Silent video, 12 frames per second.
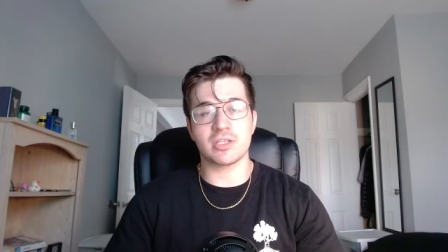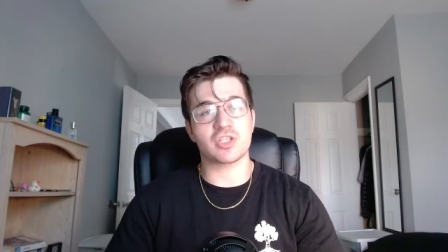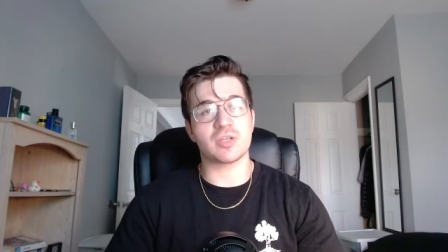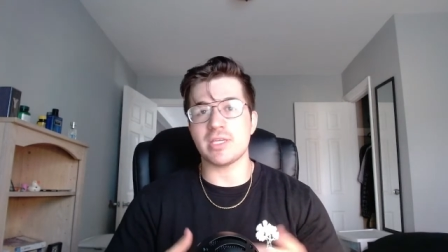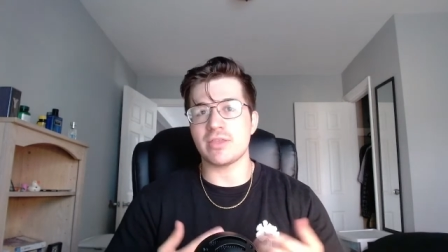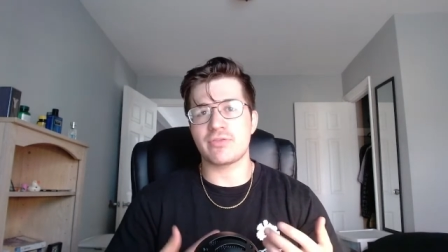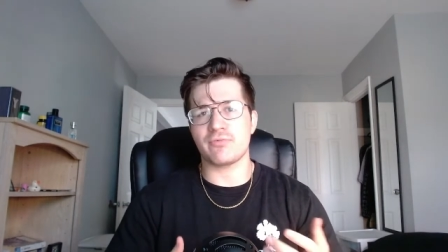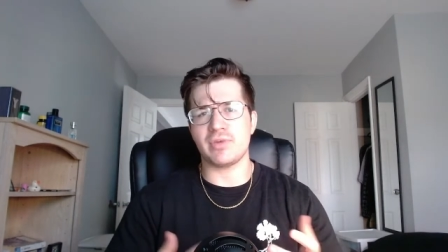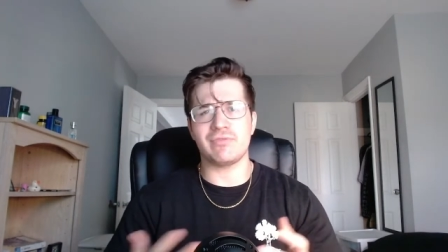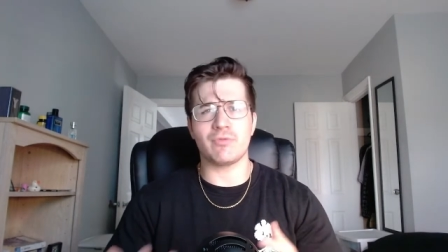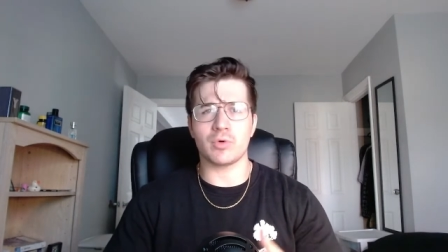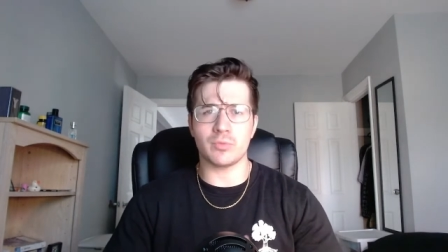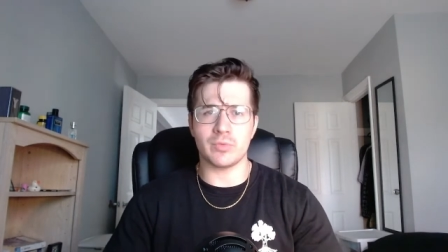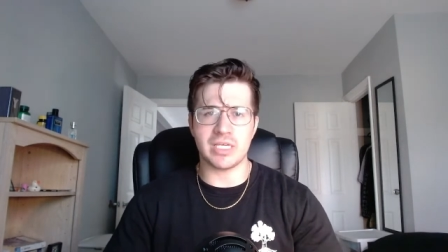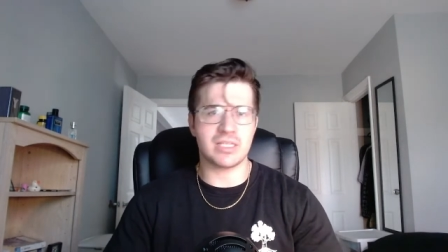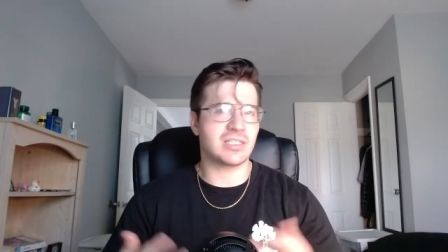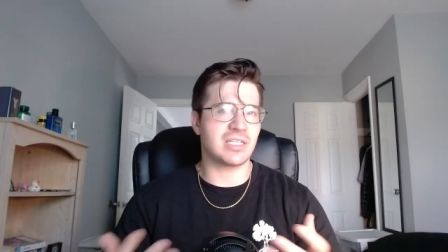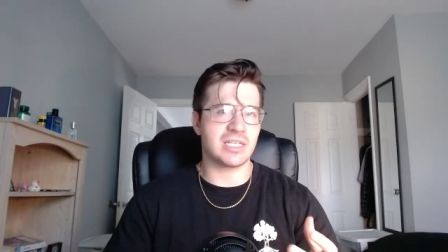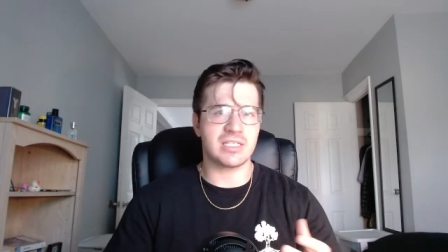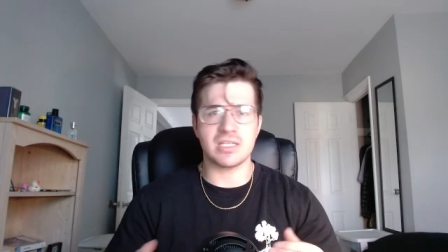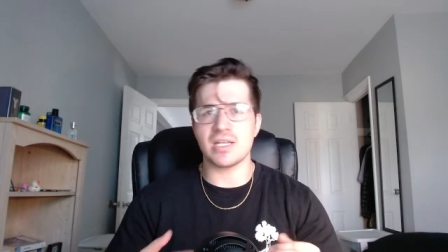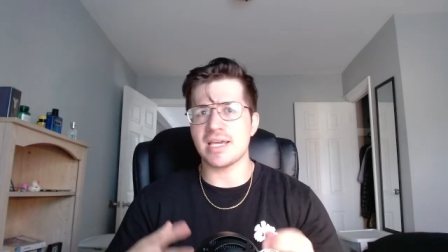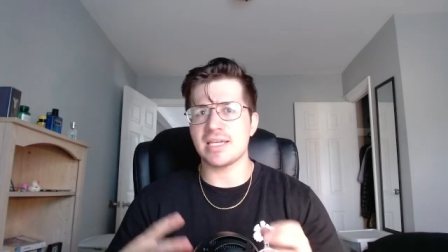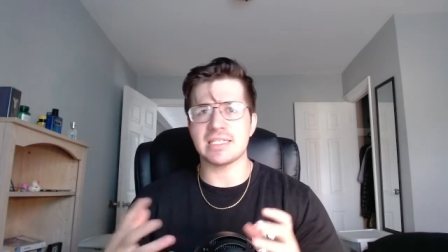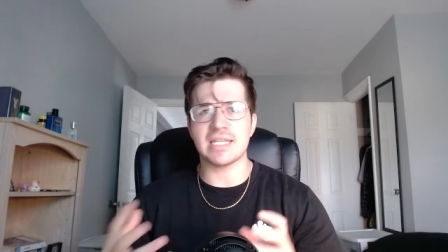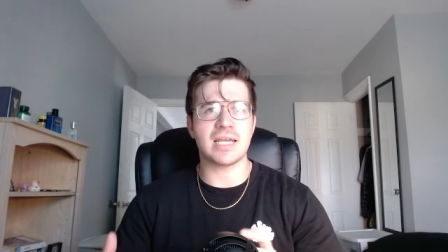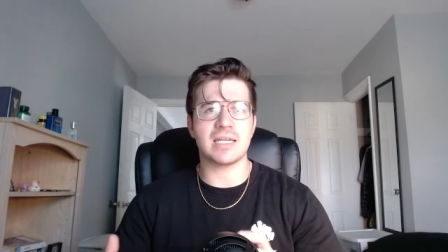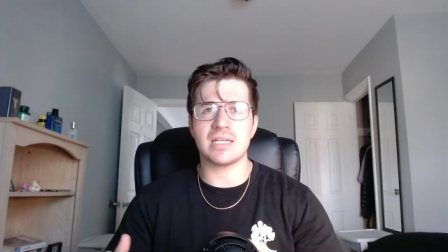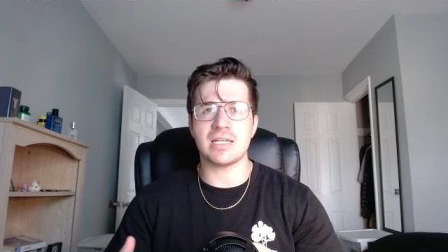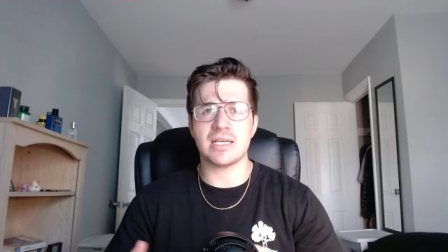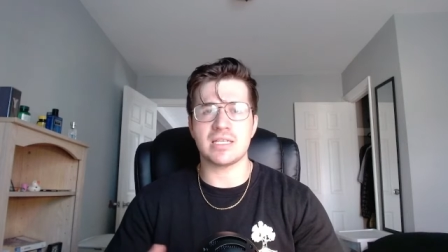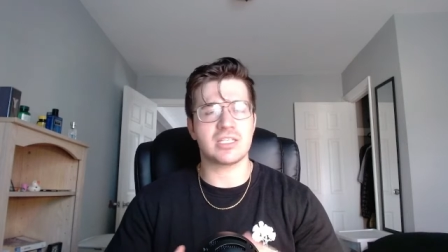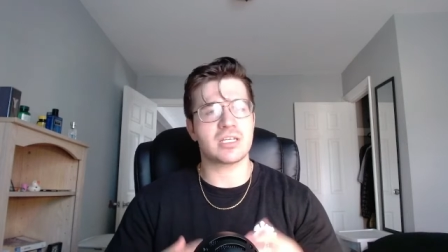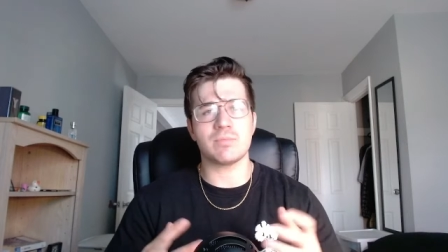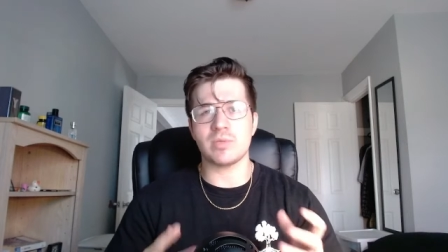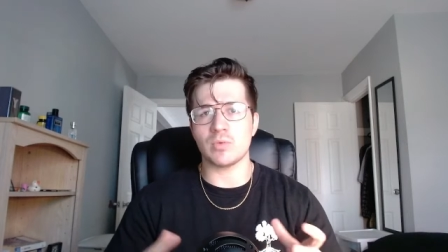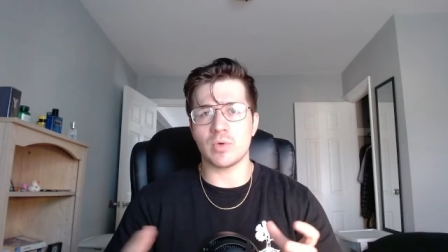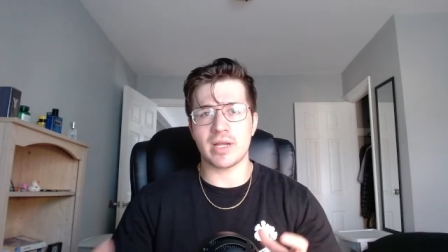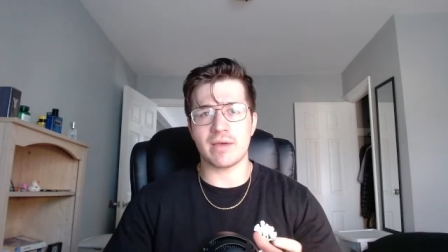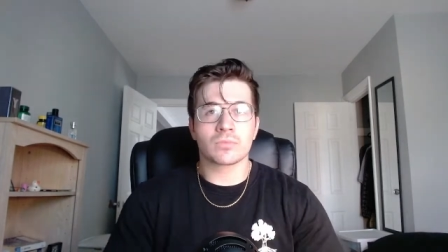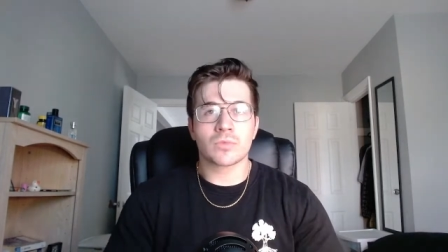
This could be 3 4 weeks, 60 days, 90 days, it could be whatever.